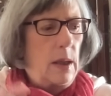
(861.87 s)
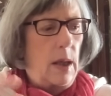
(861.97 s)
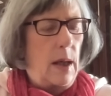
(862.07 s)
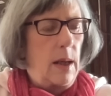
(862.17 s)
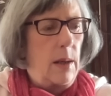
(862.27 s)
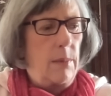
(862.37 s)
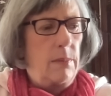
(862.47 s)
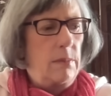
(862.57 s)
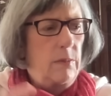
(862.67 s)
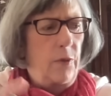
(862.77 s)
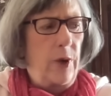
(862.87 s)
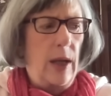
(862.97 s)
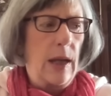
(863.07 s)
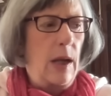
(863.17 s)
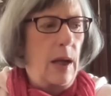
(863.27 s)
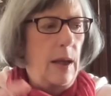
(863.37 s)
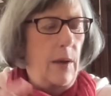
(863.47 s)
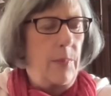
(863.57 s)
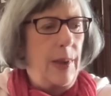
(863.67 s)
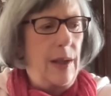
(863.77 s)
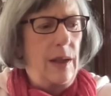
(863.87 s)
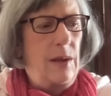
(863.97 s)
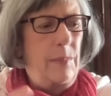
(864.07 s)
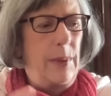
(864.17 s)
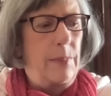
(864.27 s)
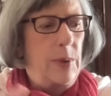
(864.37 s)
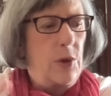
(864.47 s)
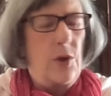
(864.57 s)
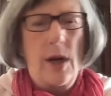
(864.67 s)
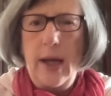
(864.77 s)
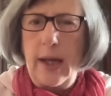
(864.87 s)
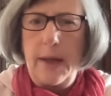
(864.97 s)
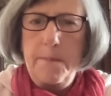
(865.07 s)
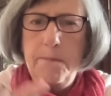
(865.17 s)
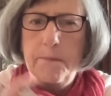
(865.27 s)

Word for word: um, feeling like they've been a little bit betrayed.